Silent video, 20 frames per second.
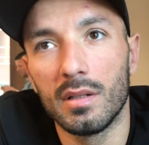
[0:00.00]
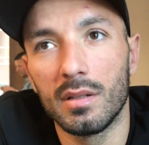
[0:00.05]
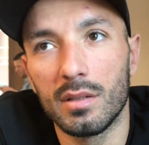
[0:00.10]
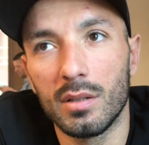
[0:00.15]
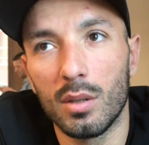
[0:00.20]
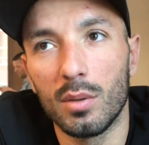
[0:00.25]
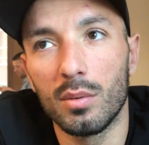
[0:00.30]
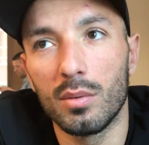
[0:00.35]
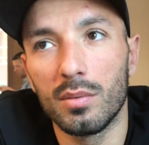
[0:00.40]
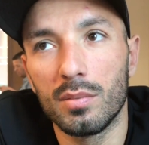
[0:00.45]

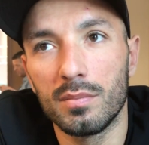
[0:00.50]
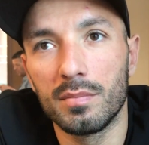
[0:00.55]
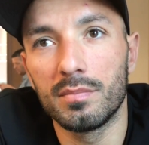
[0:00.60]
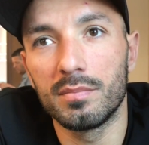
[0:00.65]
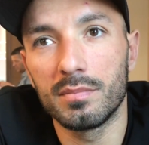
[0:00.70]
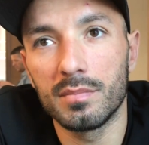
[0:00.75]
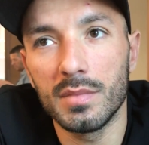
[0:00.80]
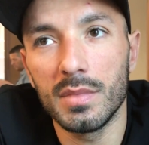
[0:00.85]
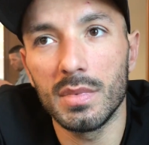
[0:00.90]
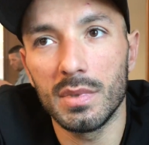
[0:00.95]
You know,
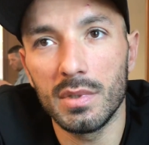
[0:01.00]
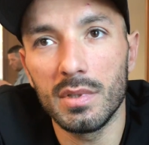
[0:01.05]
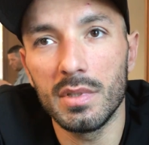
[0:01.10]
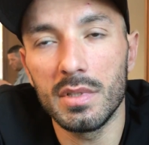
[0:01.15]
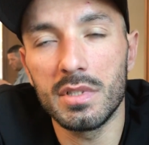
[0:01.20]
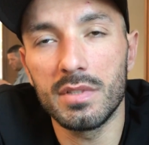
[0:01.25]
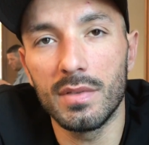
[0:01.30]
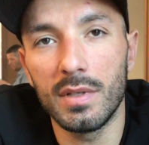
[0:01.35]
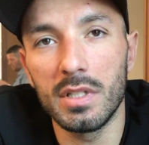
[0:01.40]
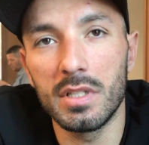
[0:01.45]

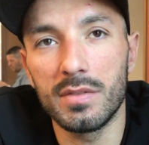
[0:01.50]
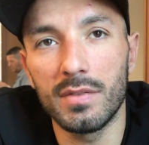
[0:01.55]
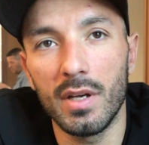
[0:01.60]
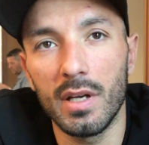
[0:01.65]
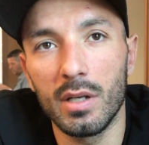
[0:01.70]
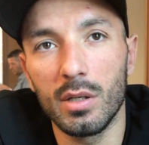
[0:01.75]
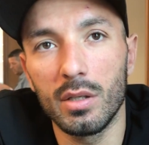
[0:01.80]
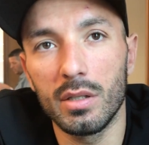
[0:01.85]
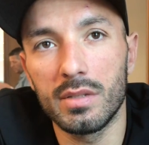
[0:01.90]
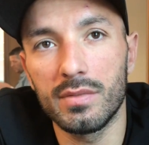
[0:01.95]
it's
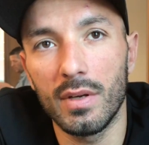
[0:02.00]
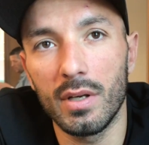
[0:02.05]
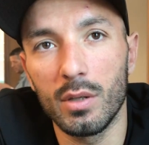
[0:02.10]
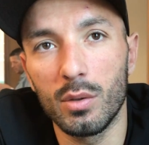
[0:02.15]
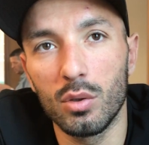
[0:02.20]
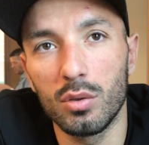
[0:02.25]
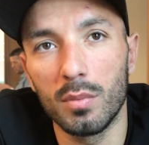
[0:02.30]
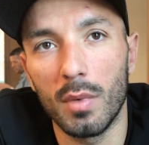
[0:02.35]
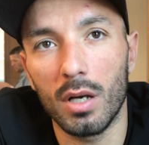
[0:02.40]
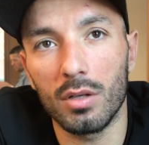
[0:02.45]
very
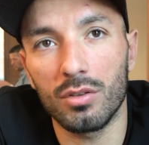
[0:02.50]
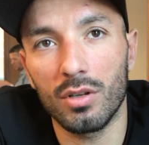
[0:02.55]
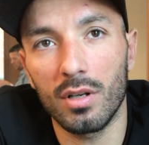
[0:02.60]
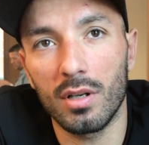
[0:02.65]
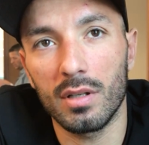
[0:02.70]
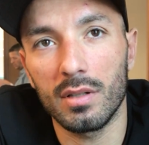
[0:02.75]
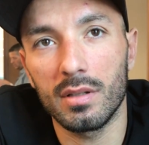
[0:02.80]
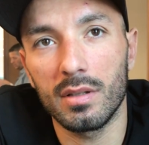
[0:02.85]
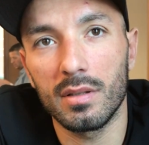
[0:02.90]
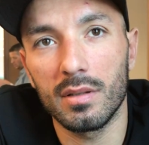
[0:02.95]
good martial
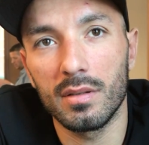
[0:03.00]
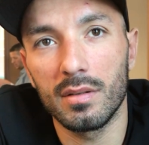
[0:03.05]
art.